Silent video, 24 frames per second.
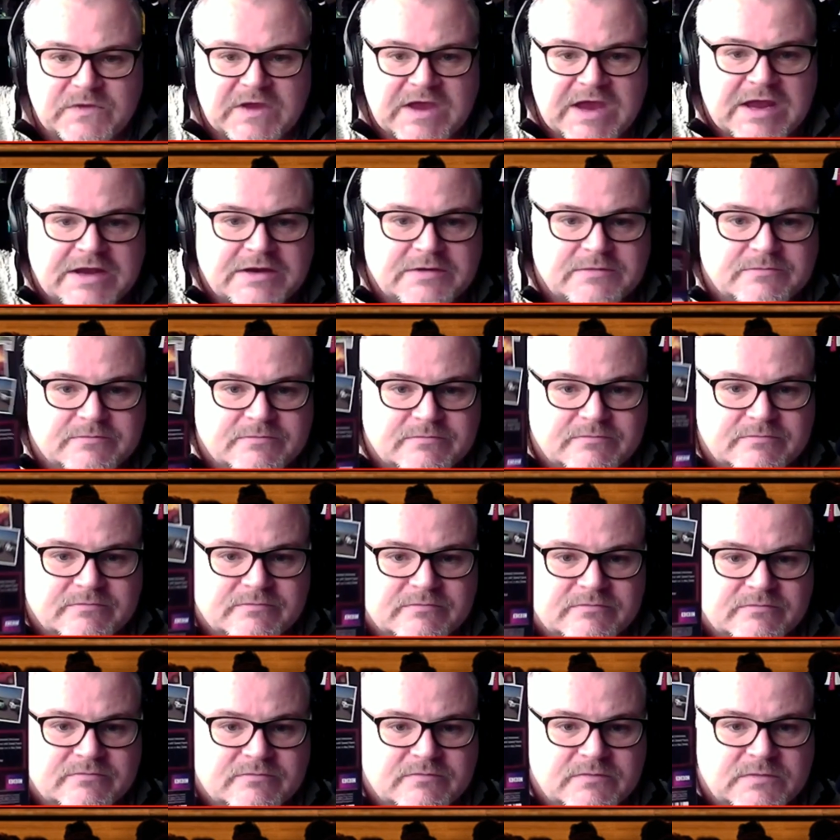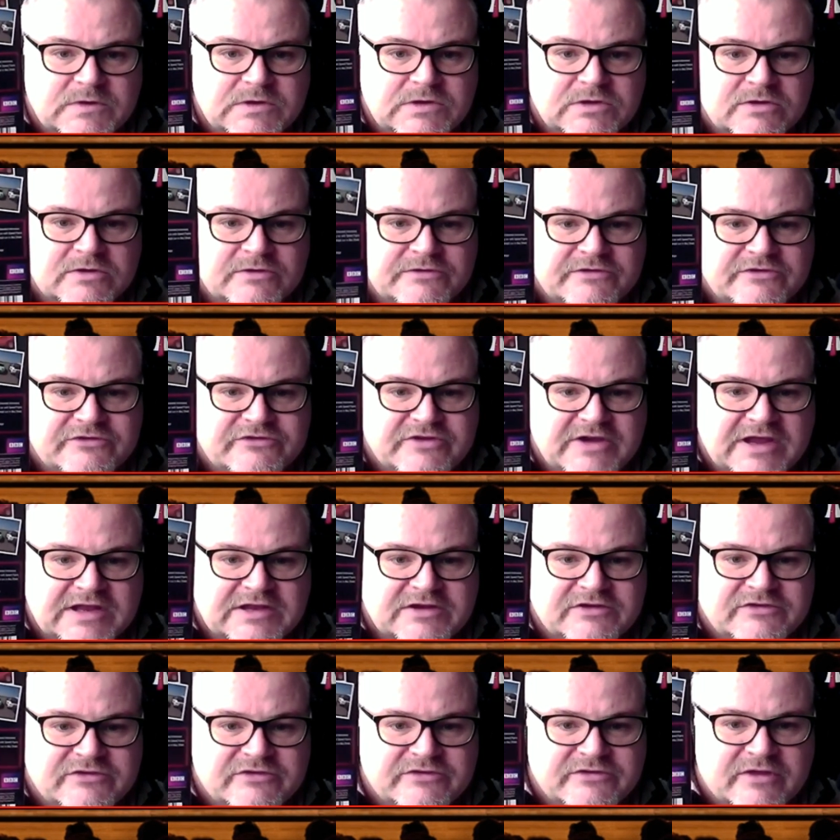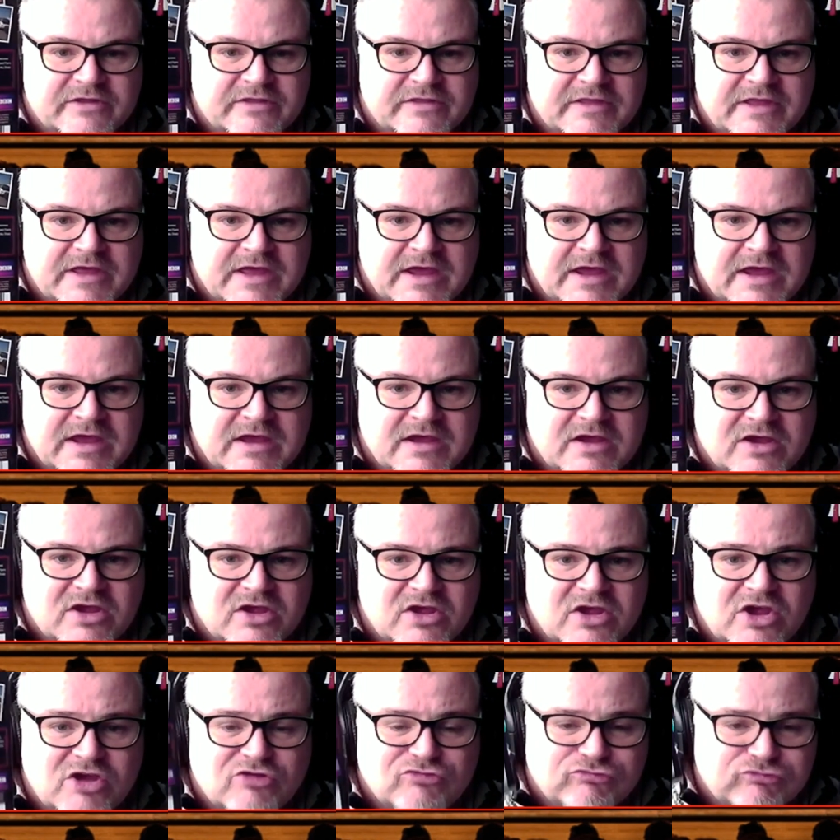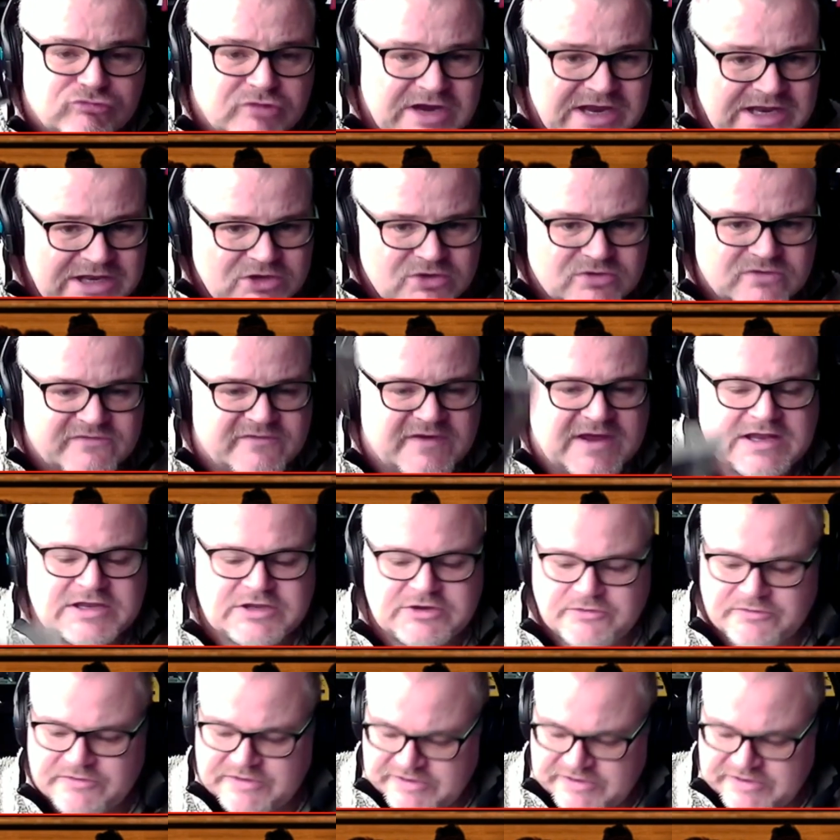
Again, loads of challenges on there. Really good value